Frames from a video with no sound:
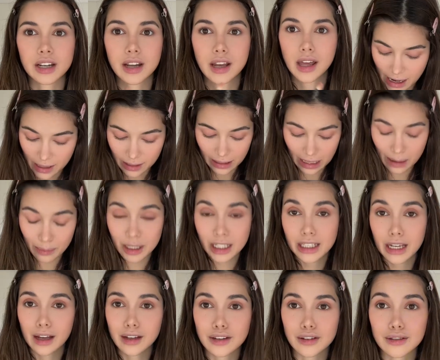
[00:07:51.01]
And let me
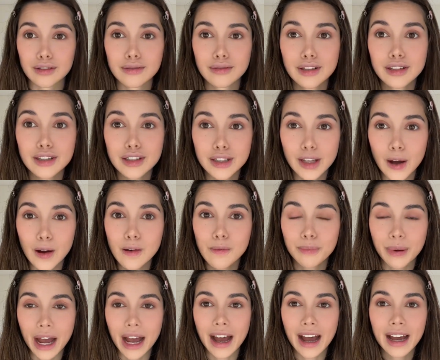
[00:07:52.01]
tell you, it was so
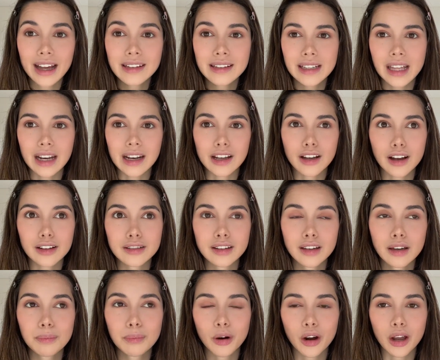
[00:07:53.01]
bad that it got to the
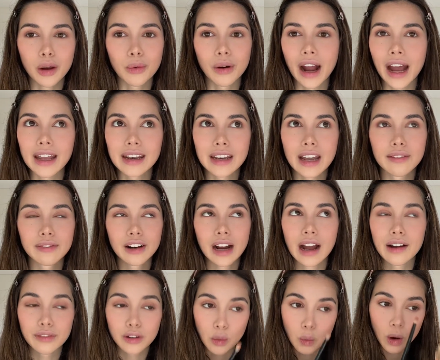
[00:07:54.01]
point where I never
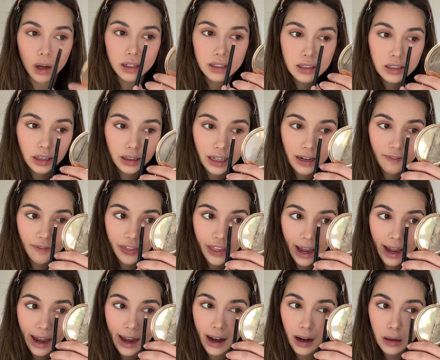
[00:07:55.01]
ever wanted to leave the
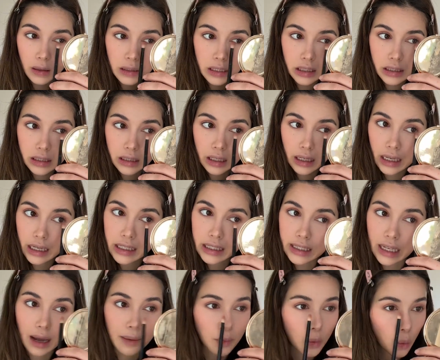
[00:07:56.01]
house
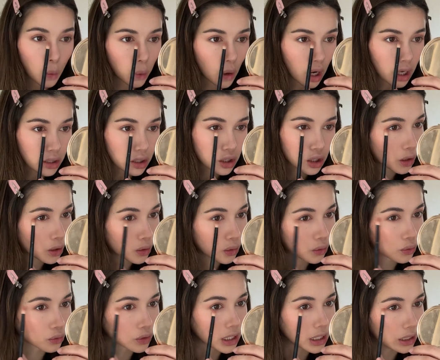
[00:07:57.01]
except watch
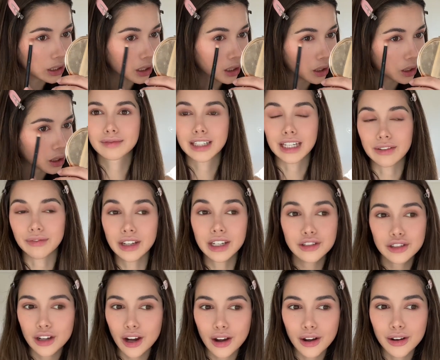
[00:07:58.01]
Korean TV
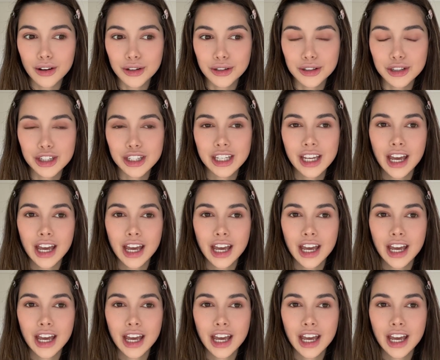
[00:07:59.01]
shows,